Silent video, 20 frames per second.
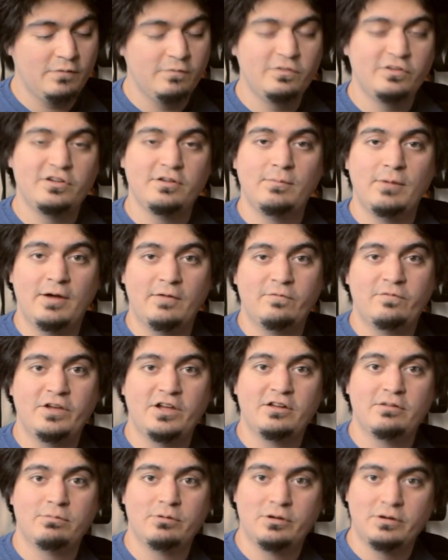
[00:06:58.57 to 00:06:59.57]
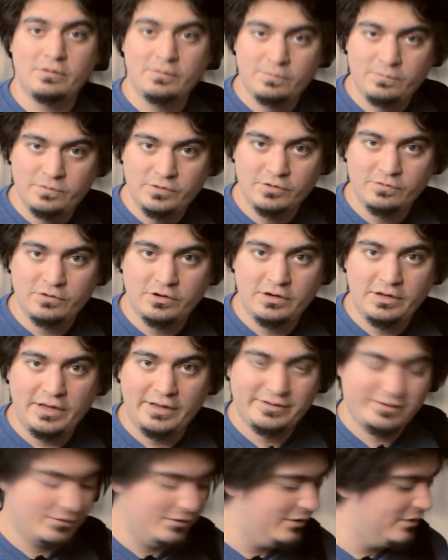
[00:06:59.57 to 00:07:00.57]
If you see me on Facebook, feel free to
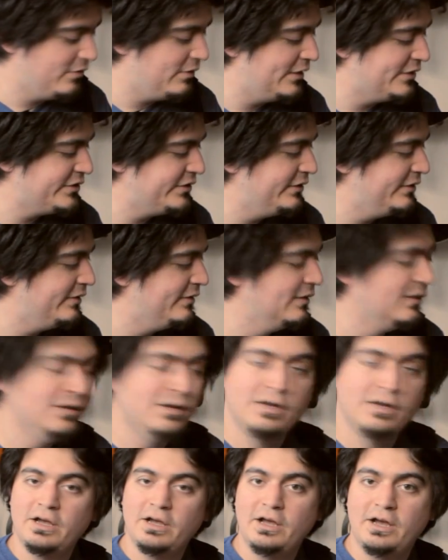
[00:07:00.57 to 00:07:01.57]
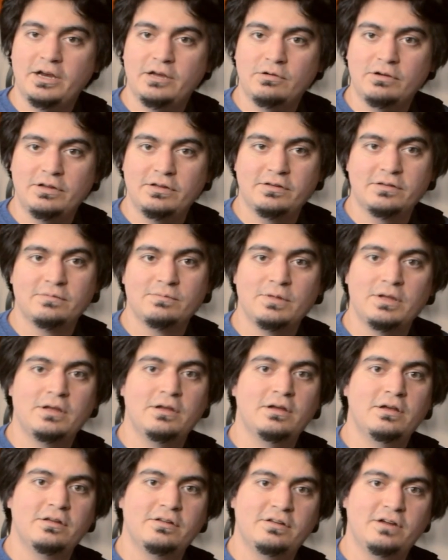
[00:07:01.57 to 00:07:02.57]
ask any questions. Anyways,
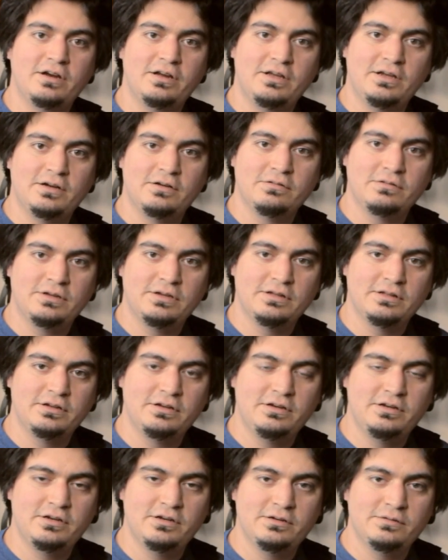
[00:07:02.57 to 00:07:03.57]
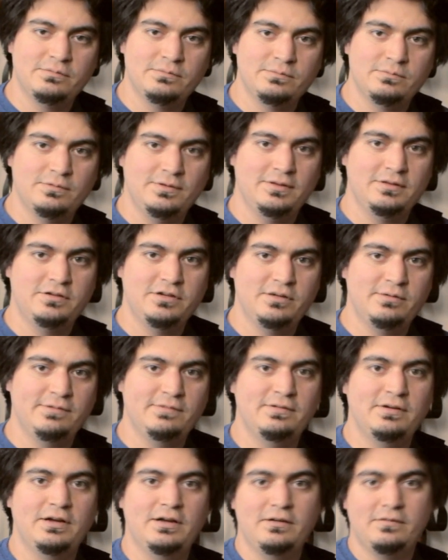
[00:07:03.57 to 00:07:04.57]
signing out, Kilian here with
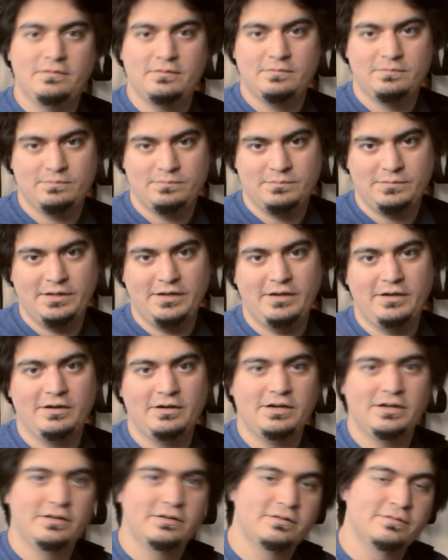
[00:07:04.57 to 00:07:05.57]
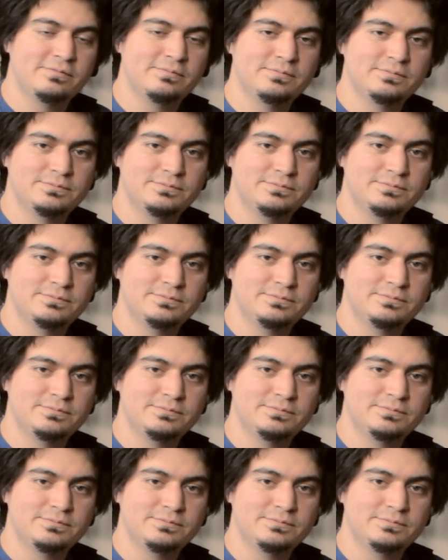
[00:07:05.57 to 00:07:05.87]
JB5. Take care, guys.